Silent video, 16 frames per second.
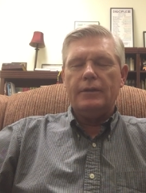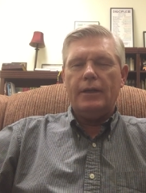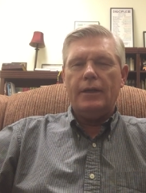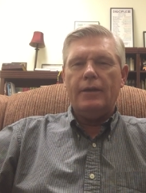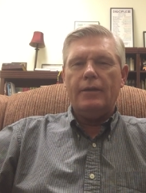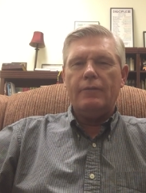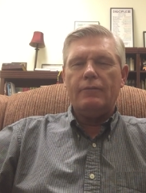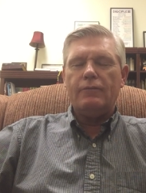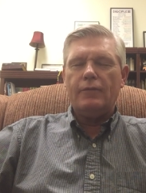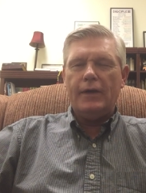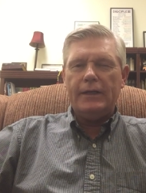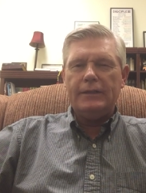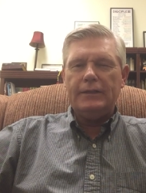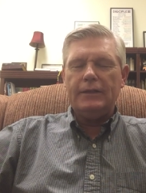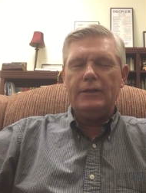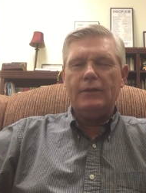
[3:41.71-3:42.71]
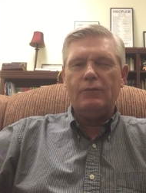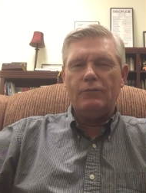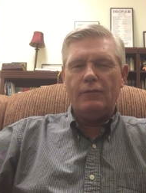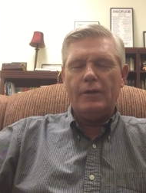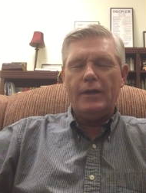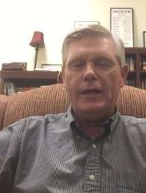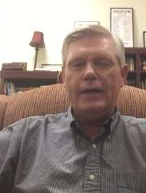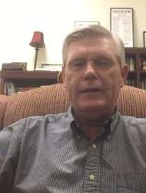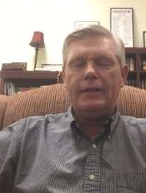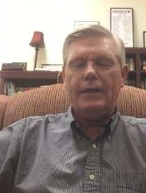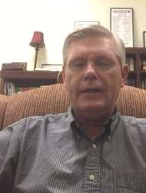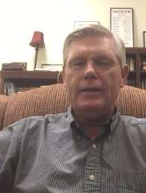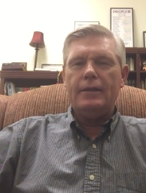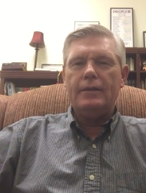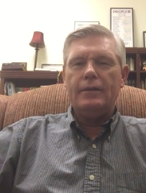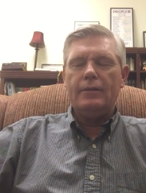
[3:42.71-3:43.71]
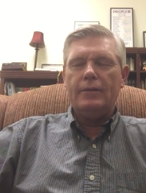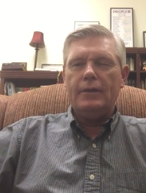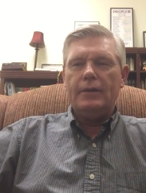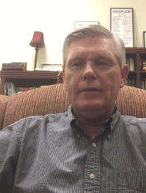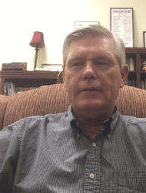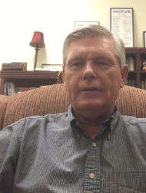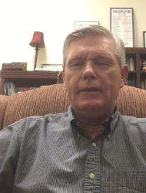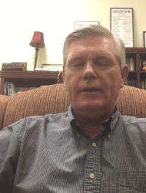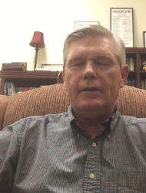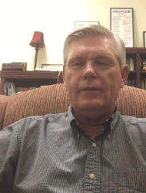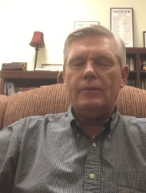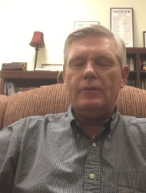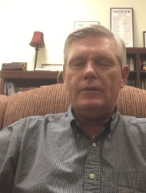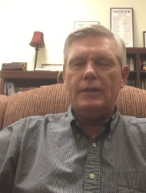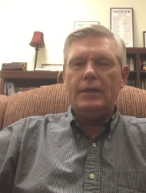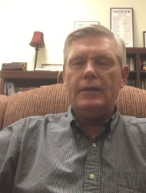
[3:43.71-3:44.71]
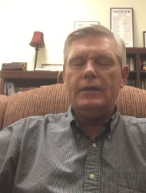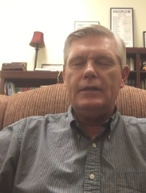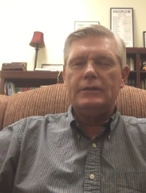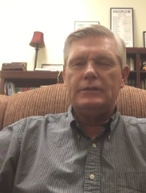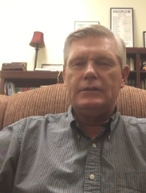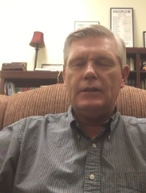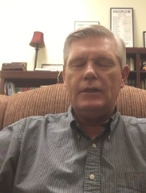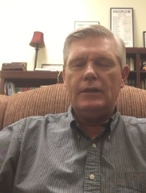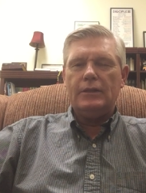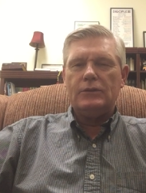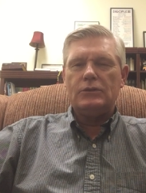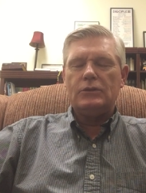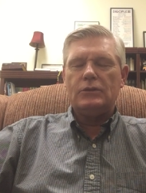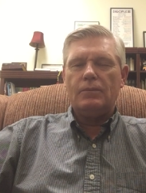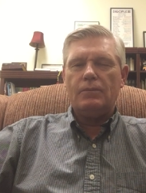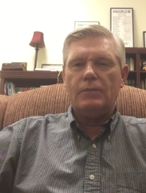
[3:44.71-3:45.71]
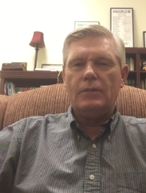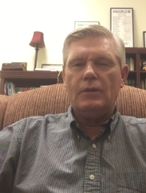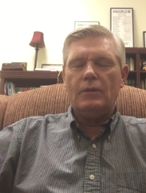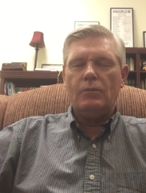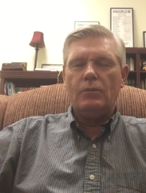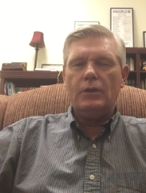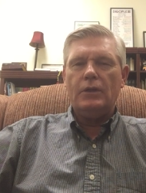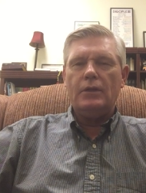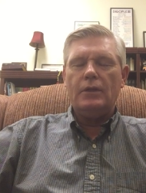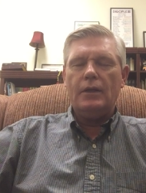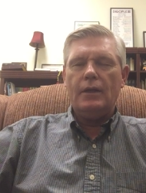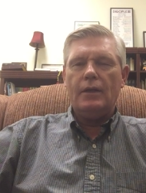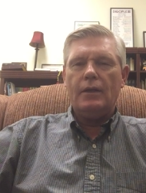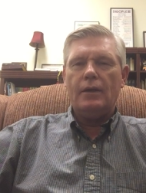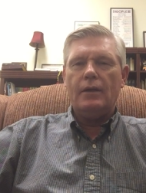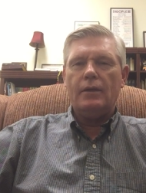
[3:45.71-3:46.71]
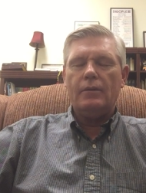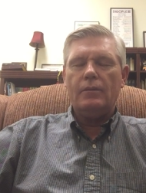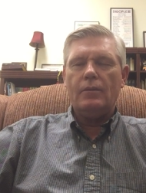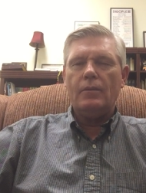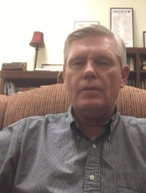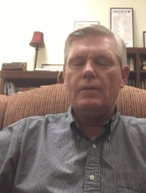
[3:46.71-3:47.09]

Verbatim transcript: uh, fight the good fight, and uh, then he says, be uh,